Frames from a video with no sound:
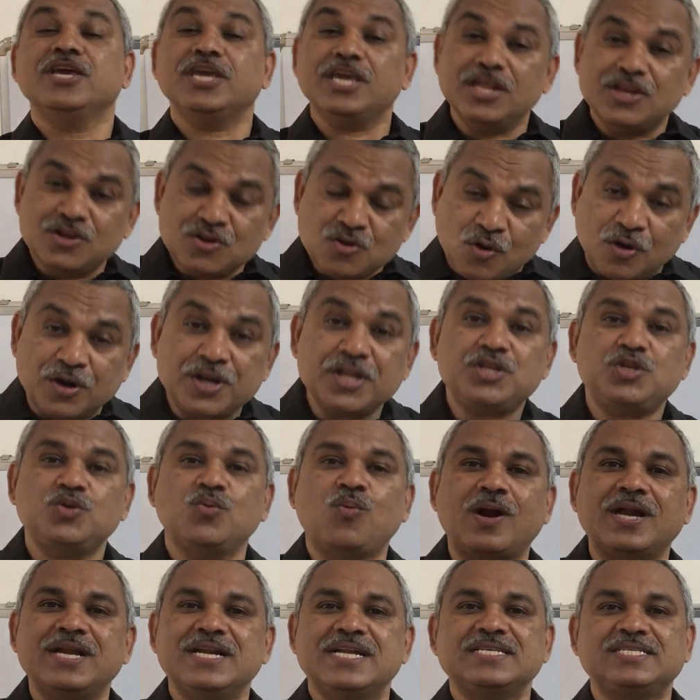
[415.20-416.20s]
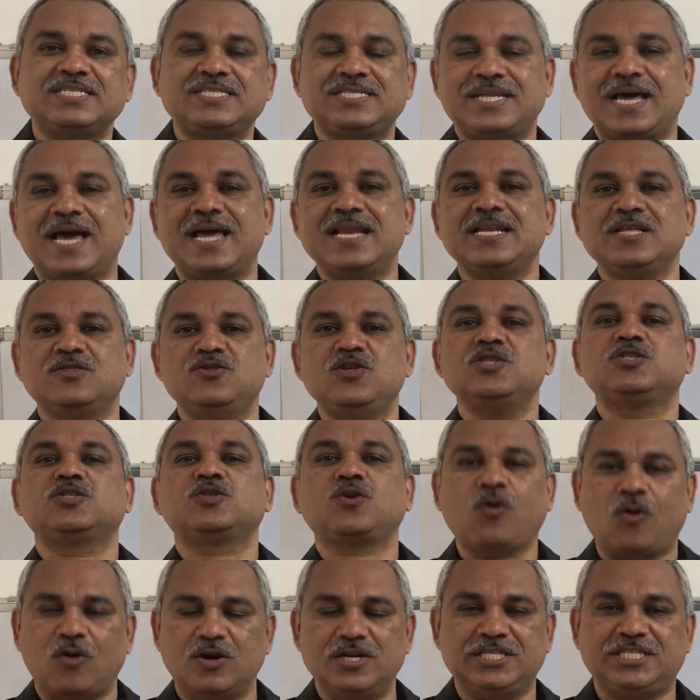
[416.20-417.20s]
In order to understand
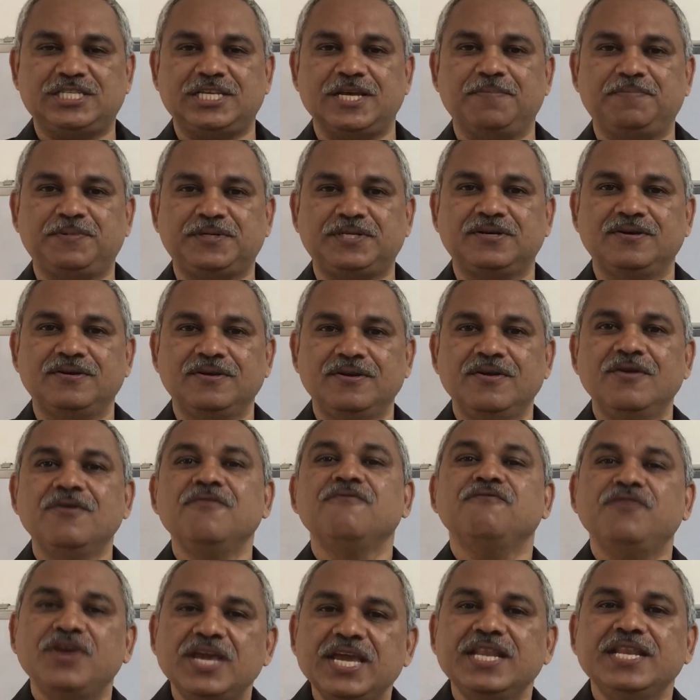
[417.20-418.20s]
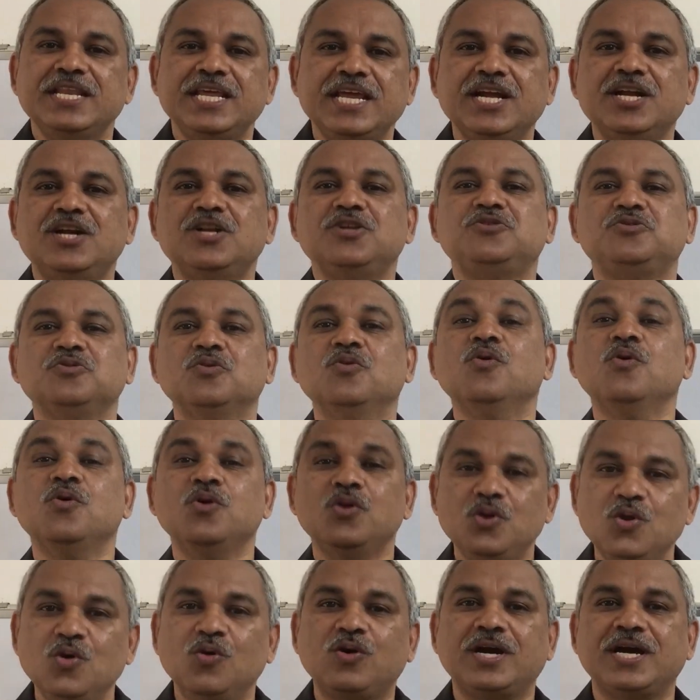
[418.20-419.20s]
this concept, we need to
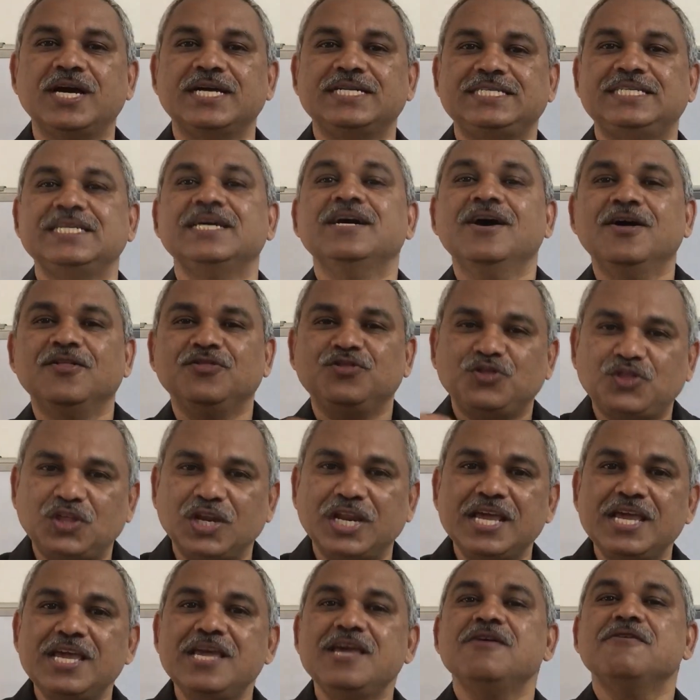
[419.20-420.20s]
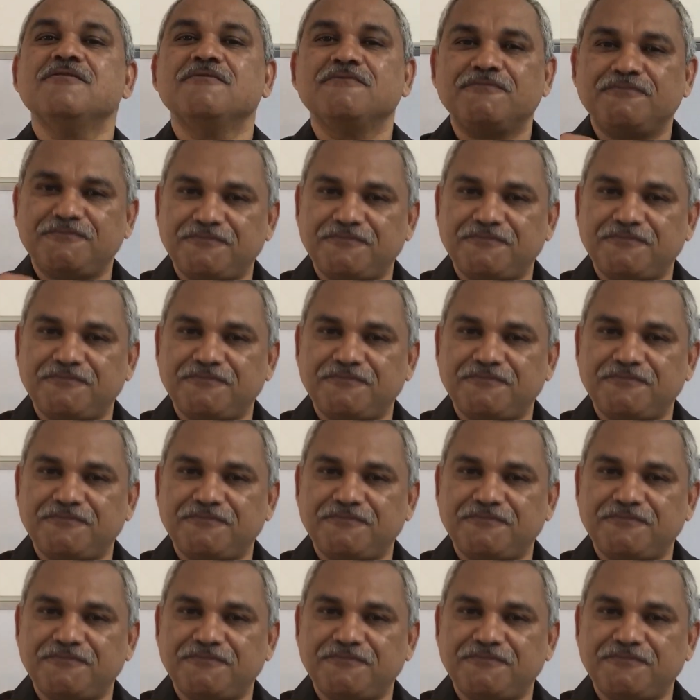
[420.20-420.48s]
look at three